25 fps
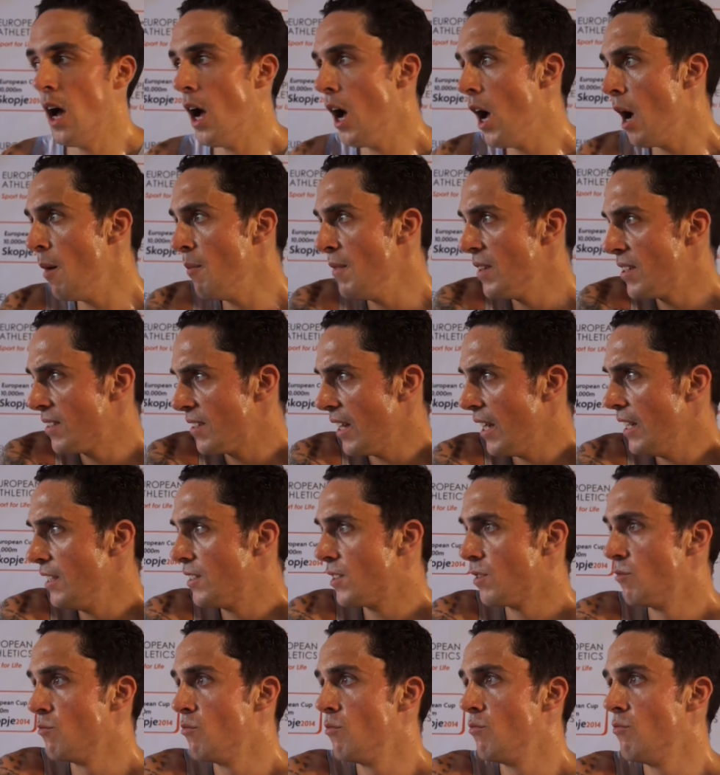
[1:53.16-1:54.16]
This
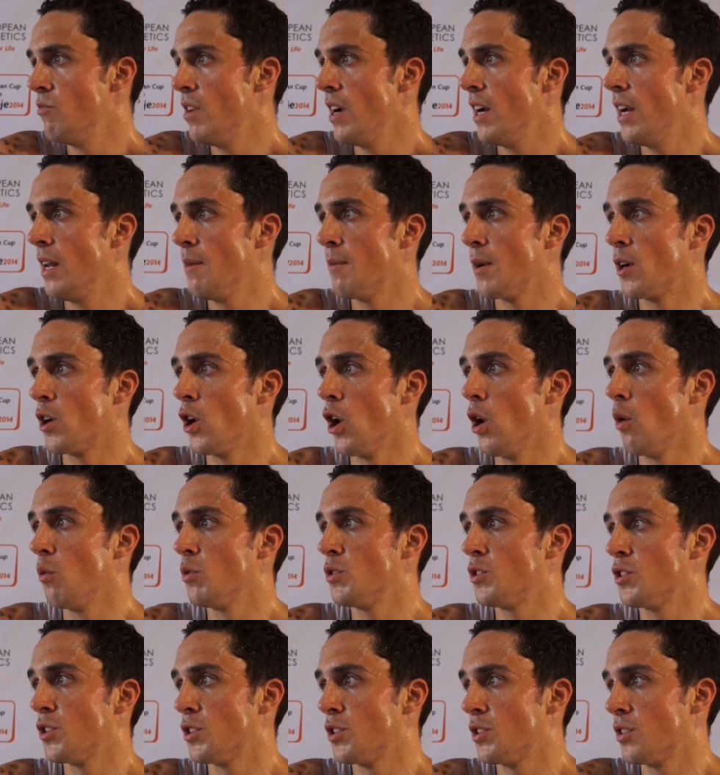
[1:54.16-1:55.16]
season, really, my goal
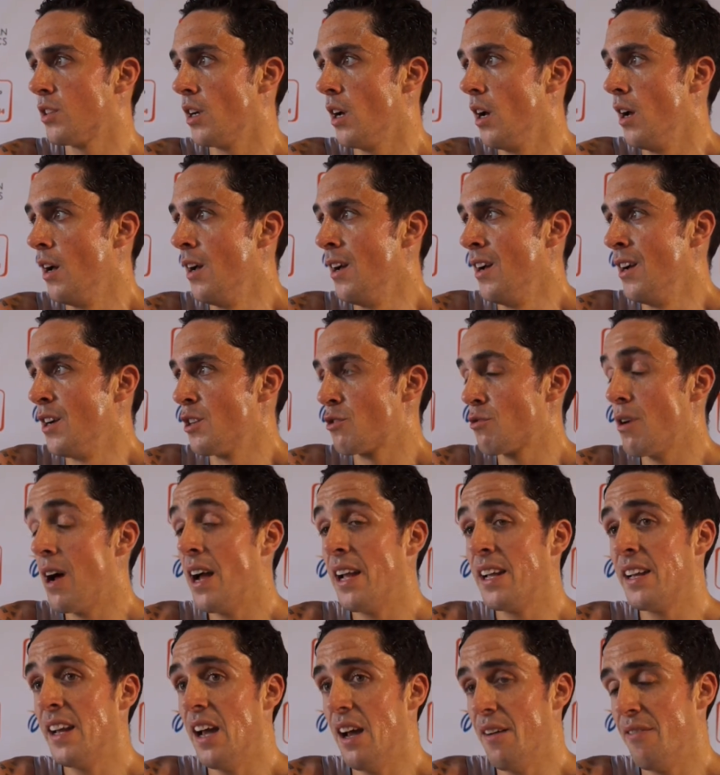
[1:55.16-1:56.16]
was just to
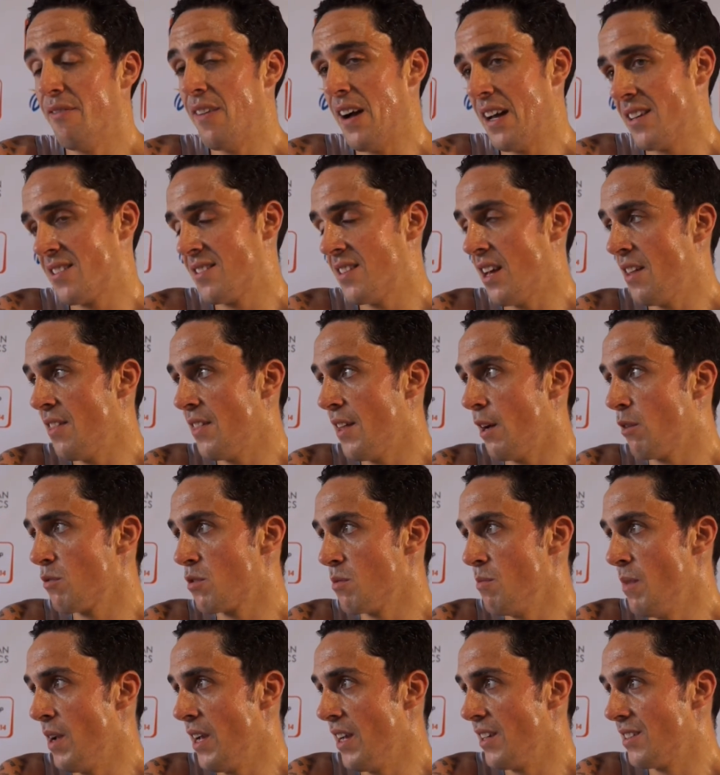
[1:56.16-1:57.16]
try and get a fast
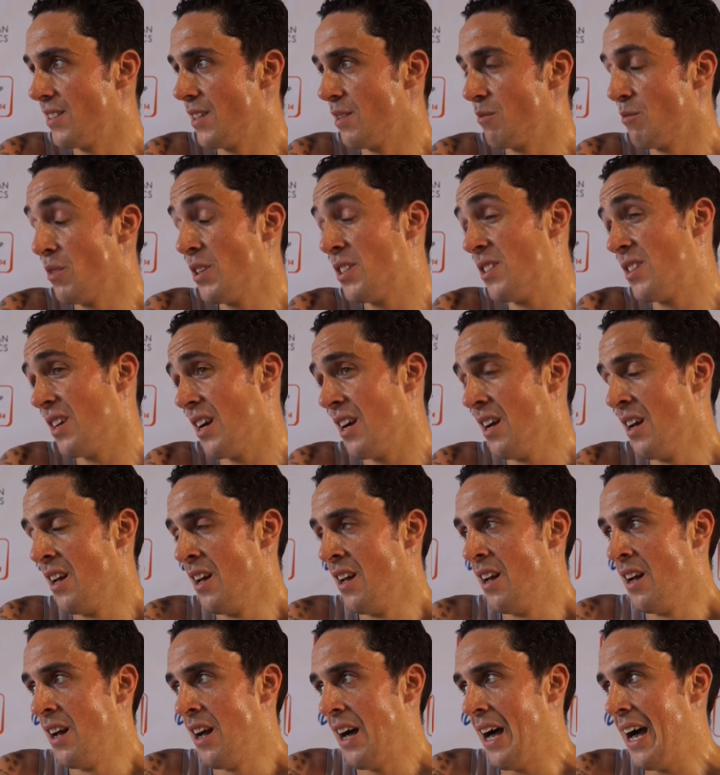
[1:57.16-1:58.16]
10,000 metres in, which
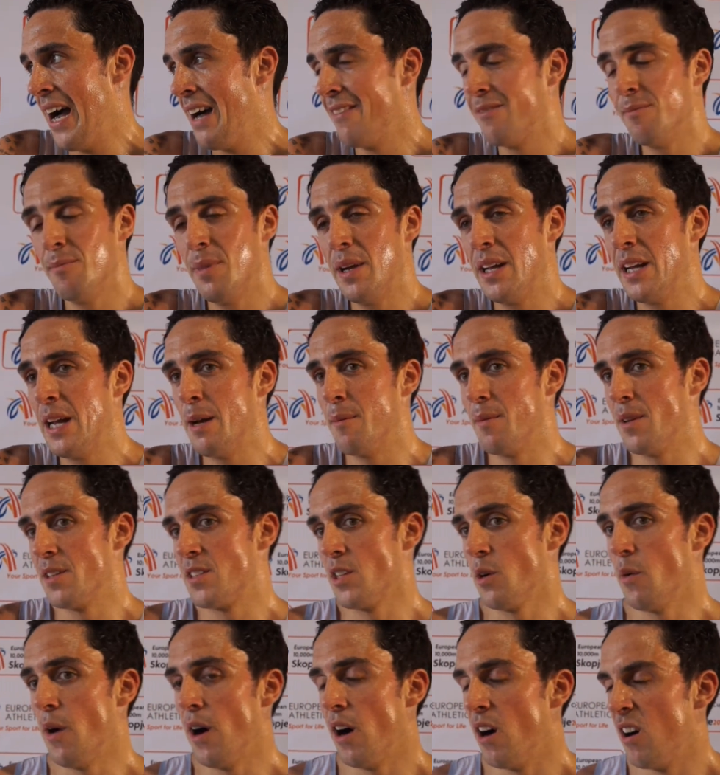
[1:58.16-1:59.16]
I haven't been able to
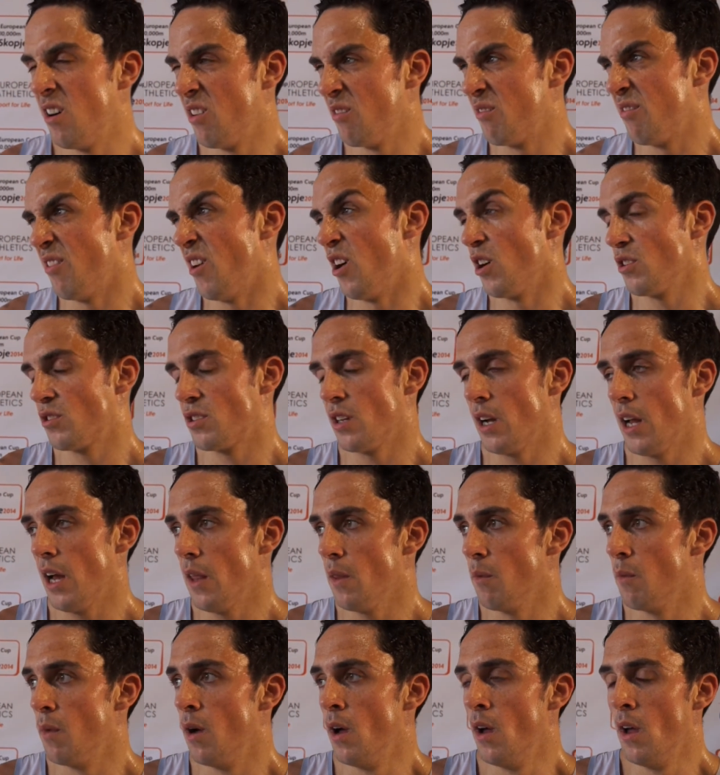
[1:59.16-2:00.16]
do, unfortunately,
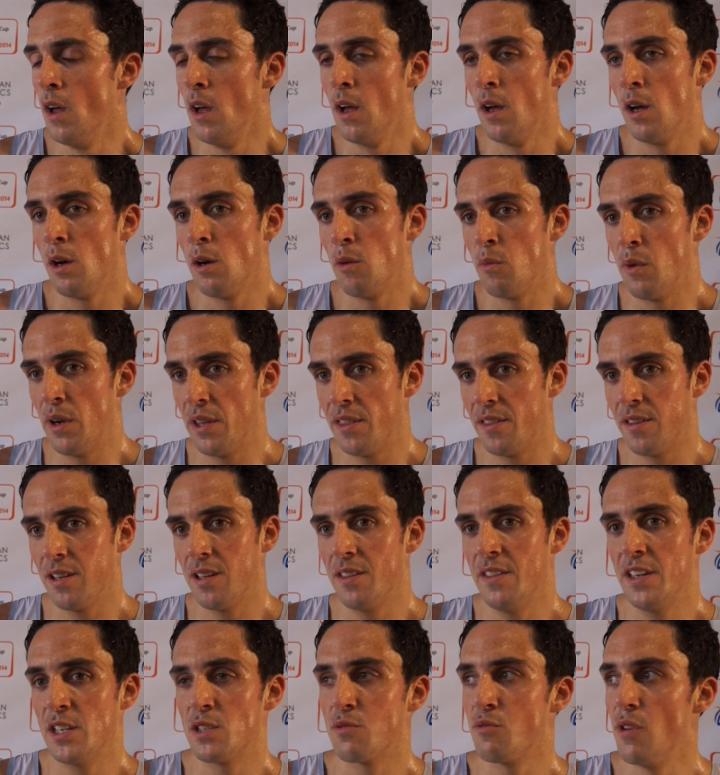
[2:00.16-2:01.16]
at them.
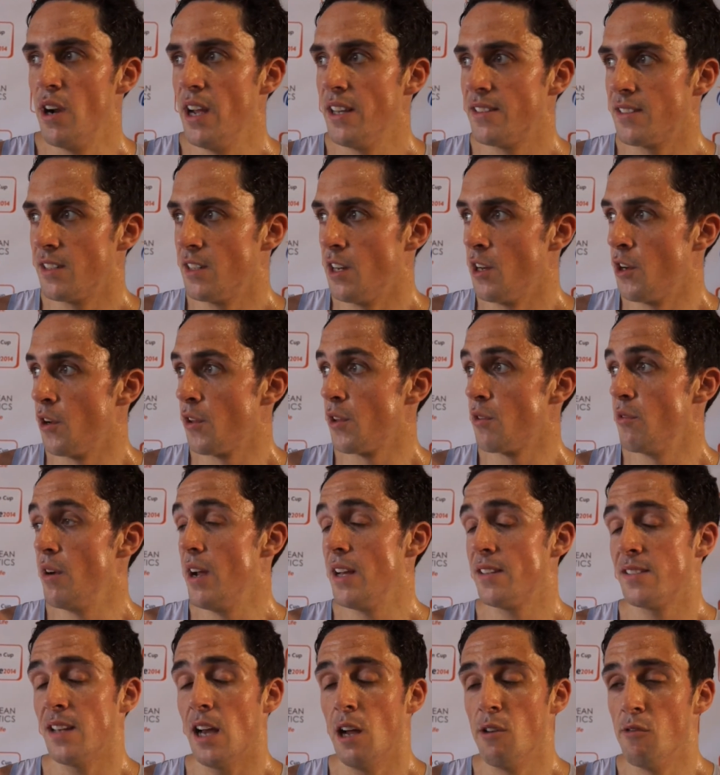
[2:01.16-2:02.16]
With this race and another
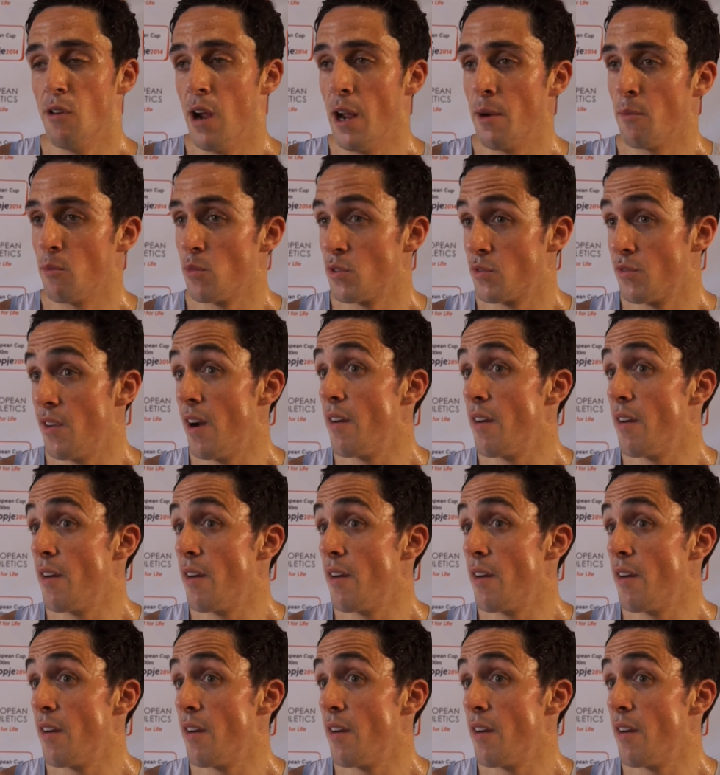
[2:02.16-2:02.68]
race that I ran was